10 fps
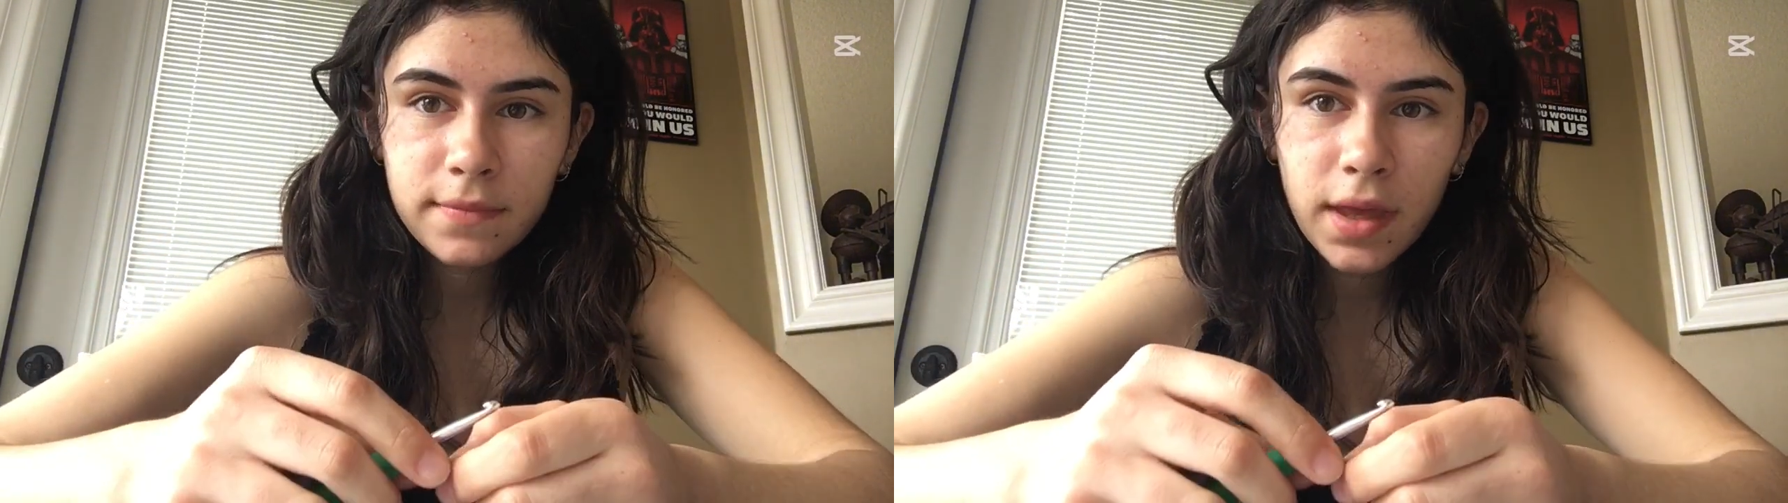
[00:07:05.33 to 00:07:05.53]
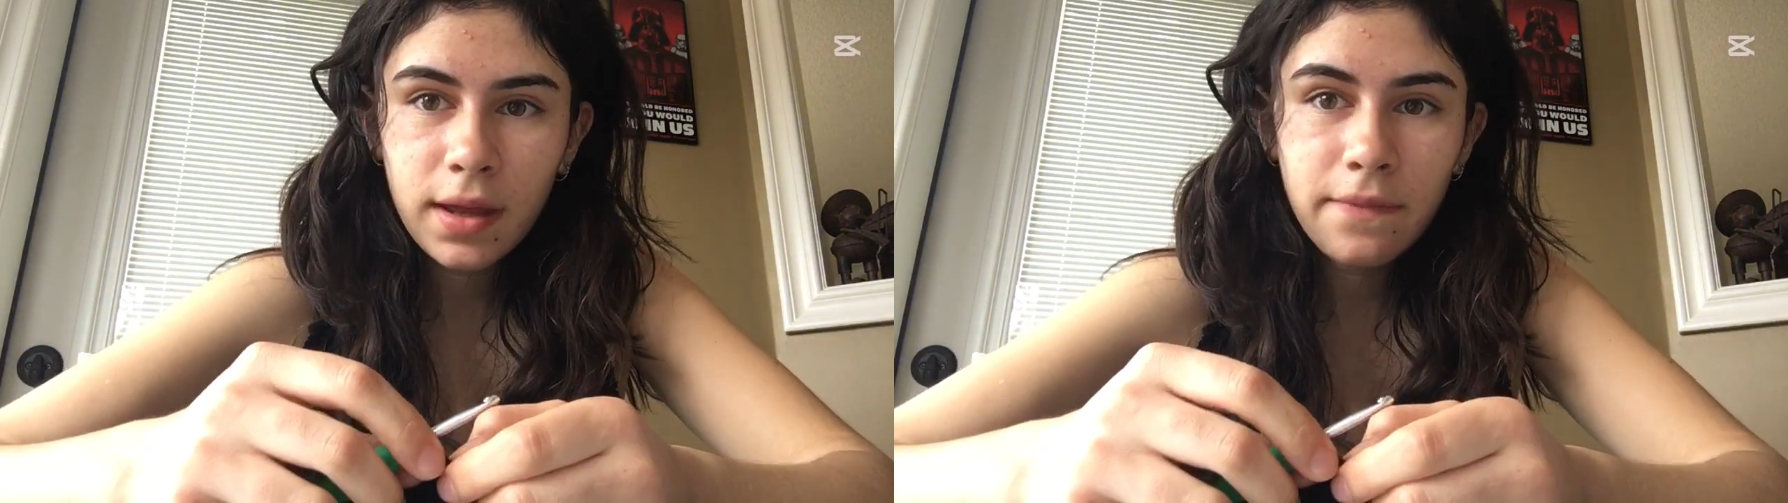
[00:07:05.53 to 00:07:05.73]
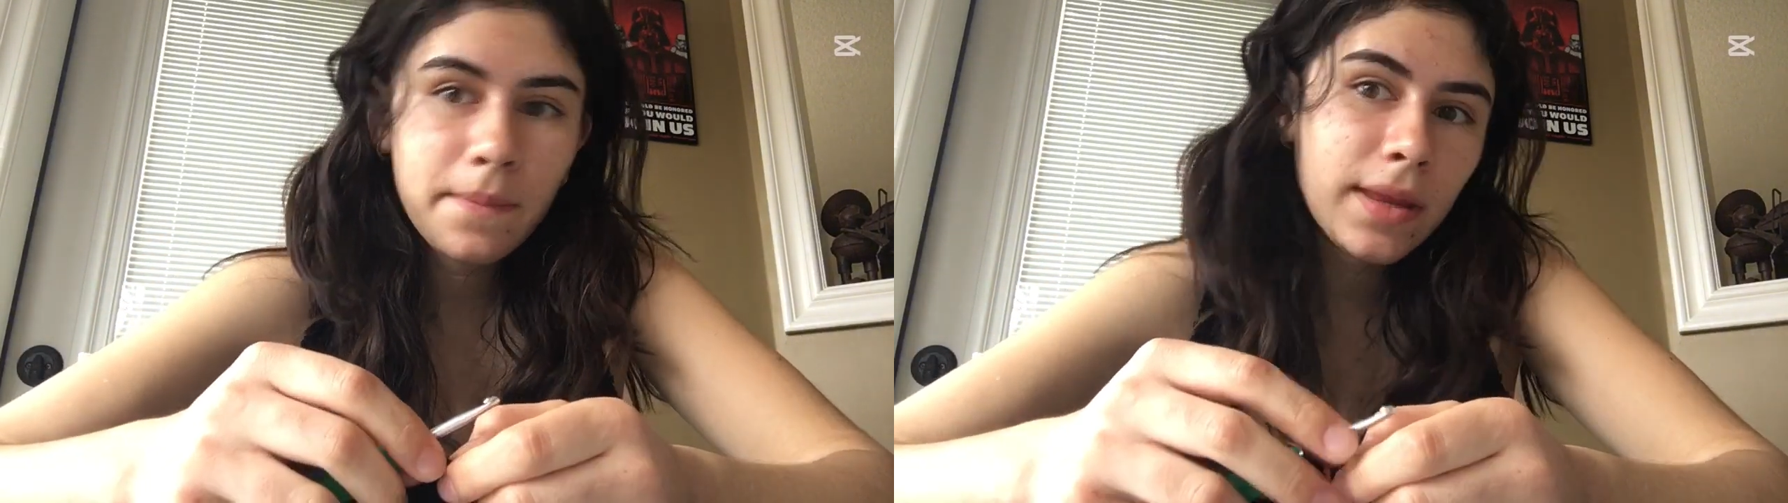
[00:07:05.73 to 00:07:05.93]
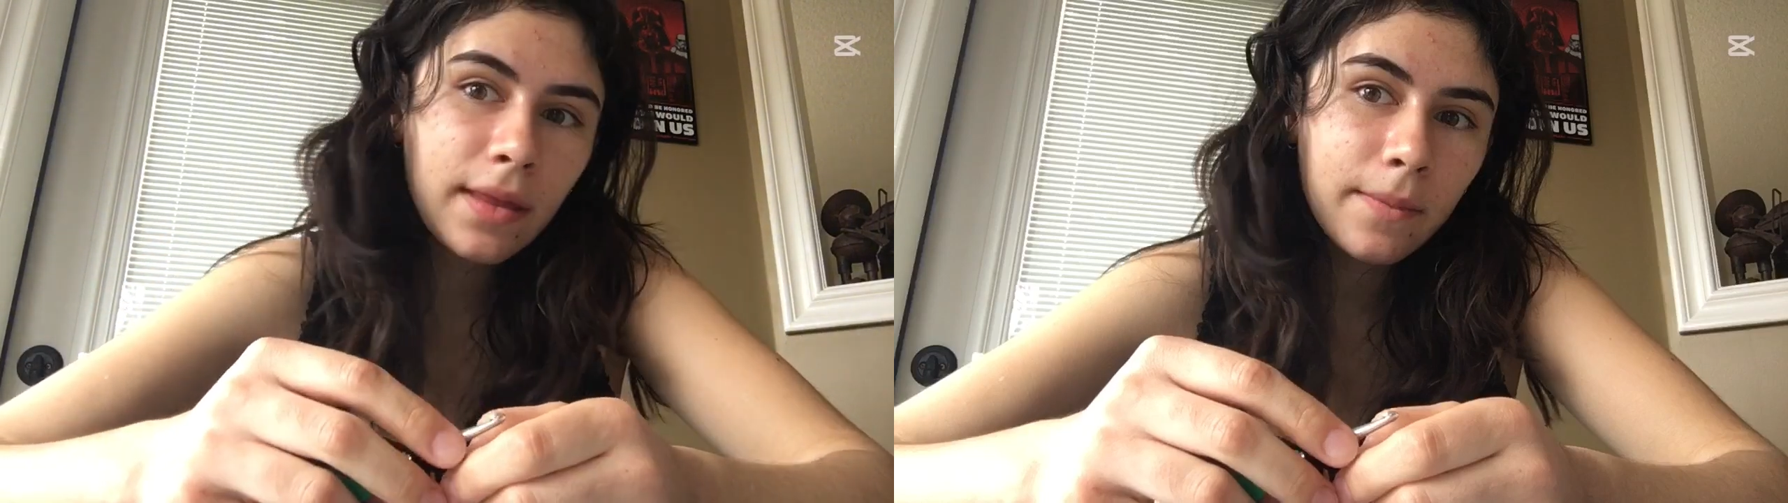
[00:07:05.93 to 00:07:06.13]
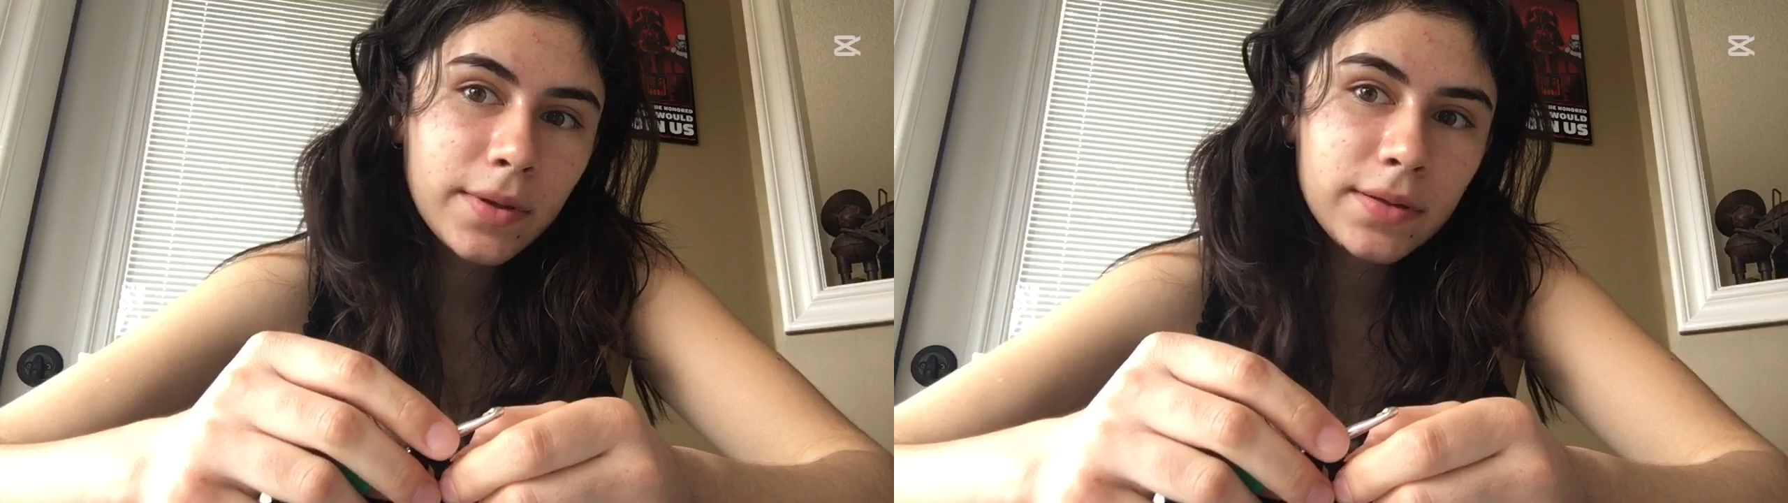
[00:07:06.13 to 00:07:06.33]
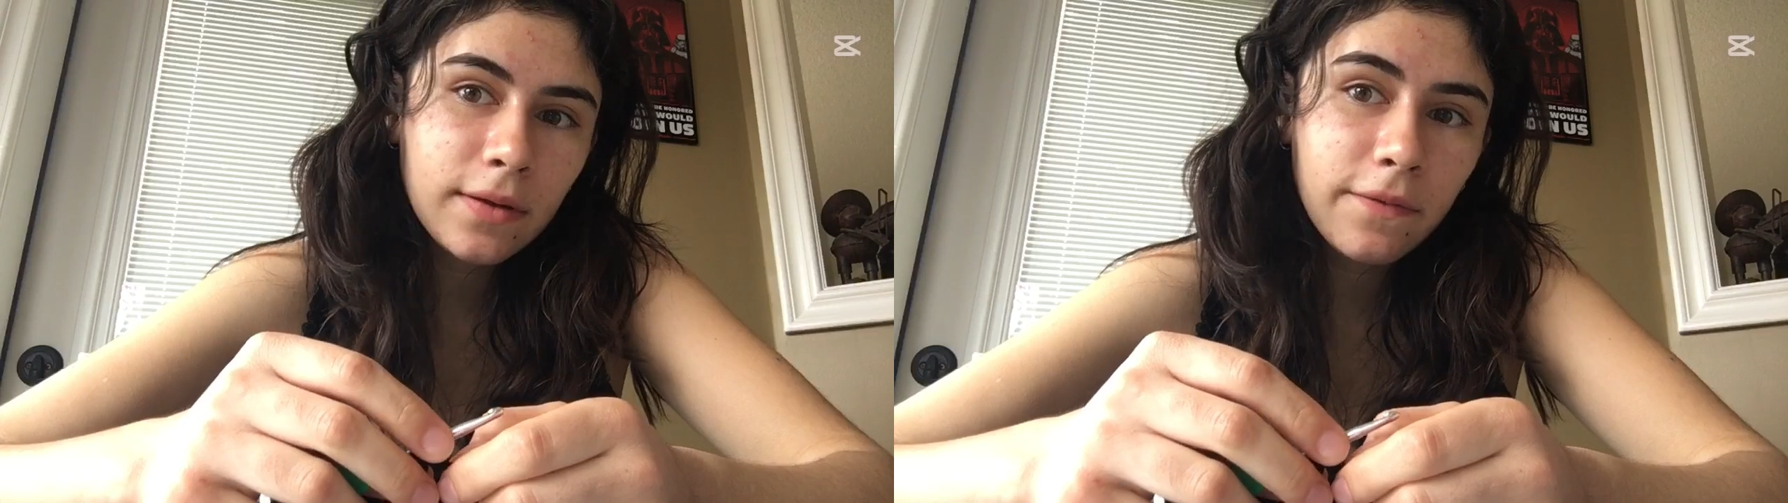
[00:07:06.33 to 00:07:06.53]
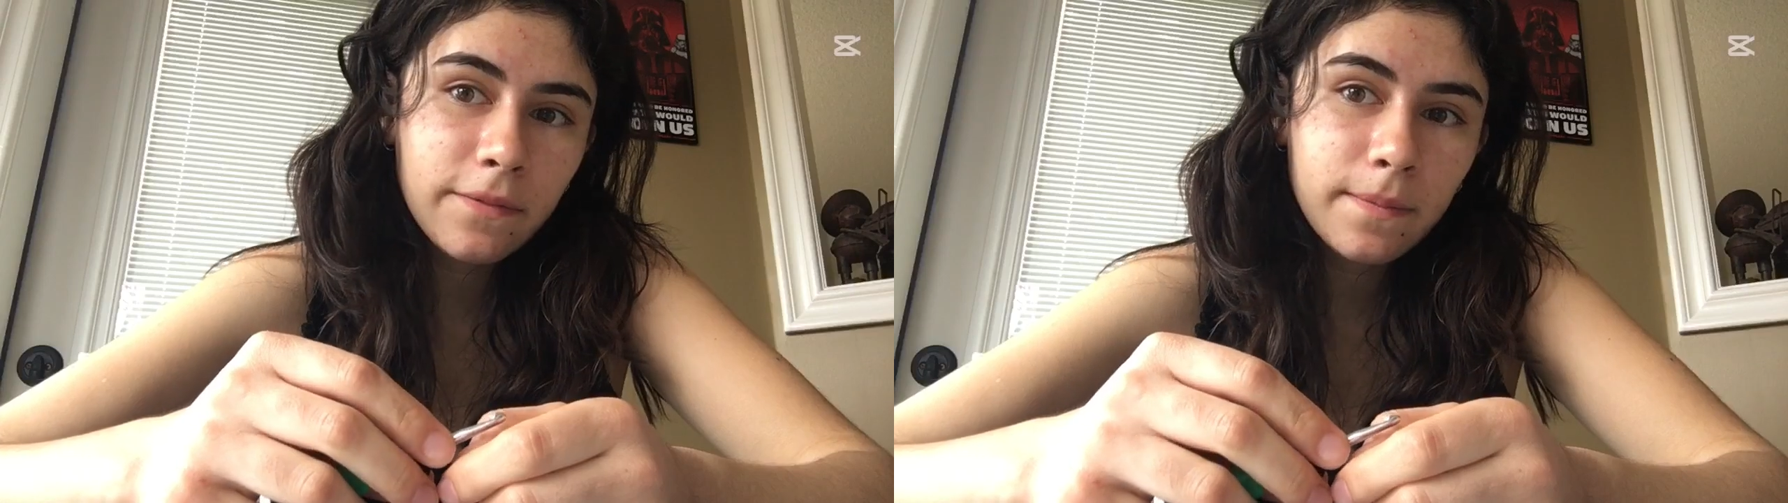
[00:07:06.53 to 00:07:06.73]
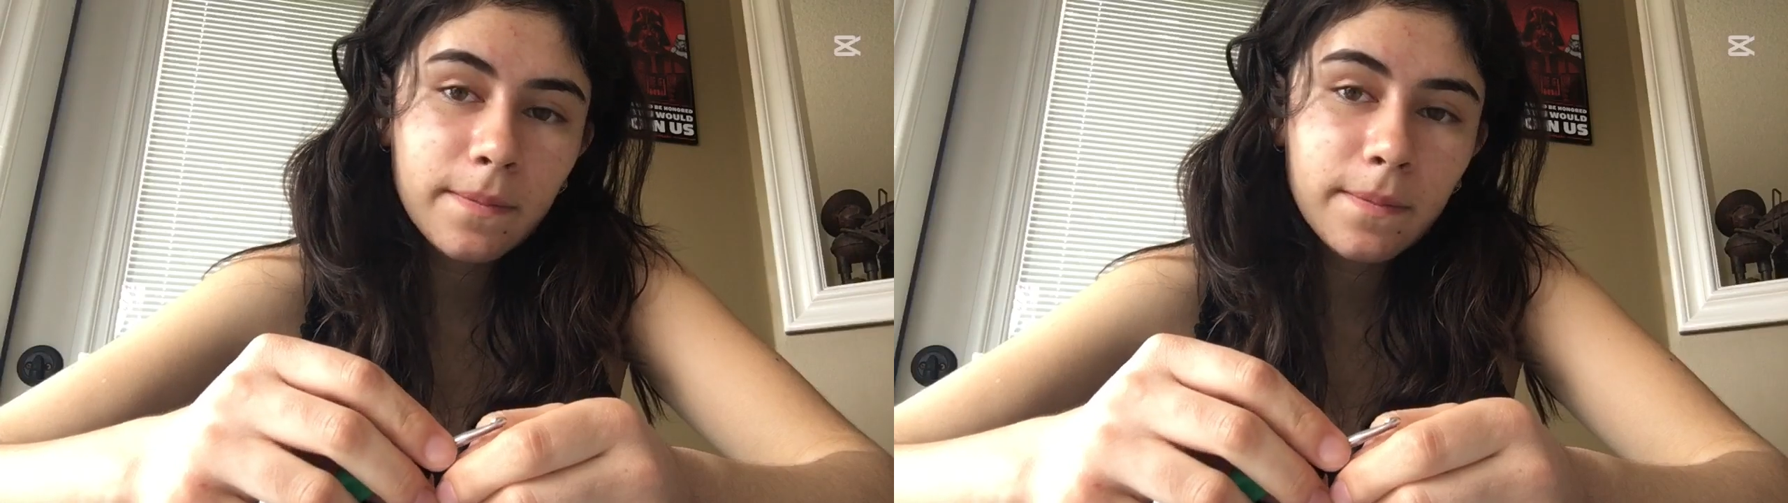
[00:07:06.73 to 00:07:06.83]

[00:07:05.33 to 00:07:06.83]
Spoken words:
I haven't made that much stuff,